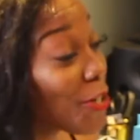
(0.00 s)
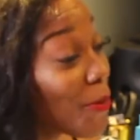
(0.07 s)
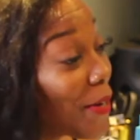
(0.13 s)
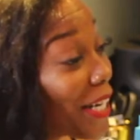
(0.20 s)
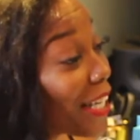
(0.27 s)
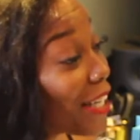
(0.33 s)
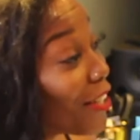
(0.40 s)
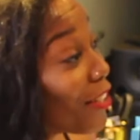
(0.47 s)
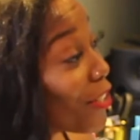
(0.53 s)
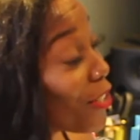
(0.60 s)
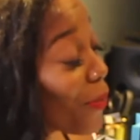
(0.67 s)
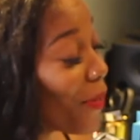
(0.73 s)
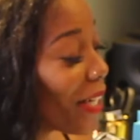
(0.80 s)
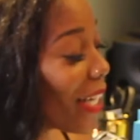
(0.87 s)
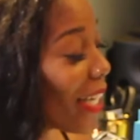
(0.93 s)
You're doing it. You're
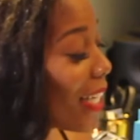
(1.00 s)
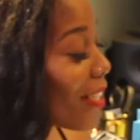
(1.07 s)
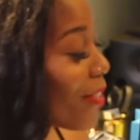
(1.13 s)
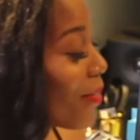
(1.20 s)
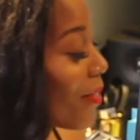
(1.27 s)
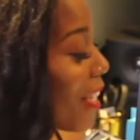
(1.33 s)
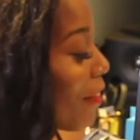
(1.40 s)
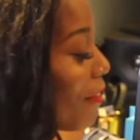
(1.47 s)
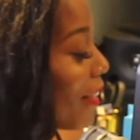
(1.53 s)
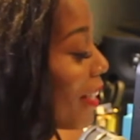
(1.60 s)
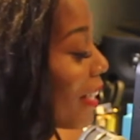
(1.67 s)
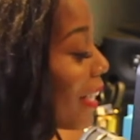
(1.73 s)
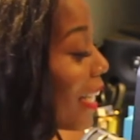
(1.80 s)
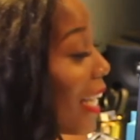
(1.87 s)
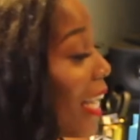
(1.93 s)
doing it. So
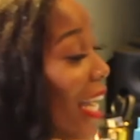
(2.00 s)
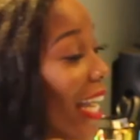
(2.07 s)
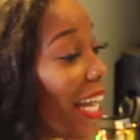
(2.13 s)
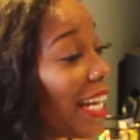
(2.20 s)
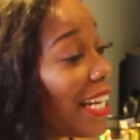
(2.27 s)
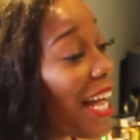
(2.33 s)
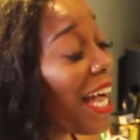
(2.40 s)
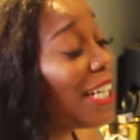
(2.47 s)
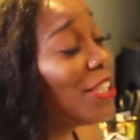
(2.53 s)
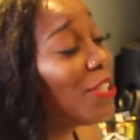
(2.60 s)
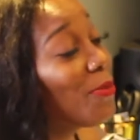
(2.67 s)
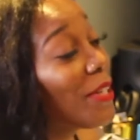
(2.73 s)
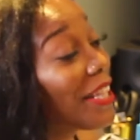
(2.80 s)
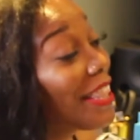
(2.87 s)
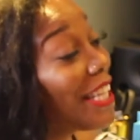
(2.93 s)
definitely. And I
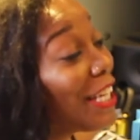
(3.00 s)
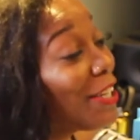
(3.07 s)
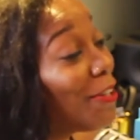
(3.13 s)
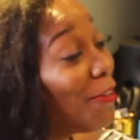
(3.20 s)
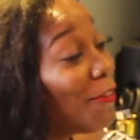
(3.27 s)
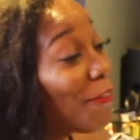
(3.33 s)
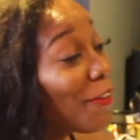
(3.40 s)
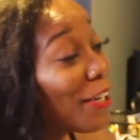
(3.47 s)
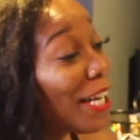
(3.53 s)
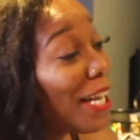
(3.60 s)
just want to thank you for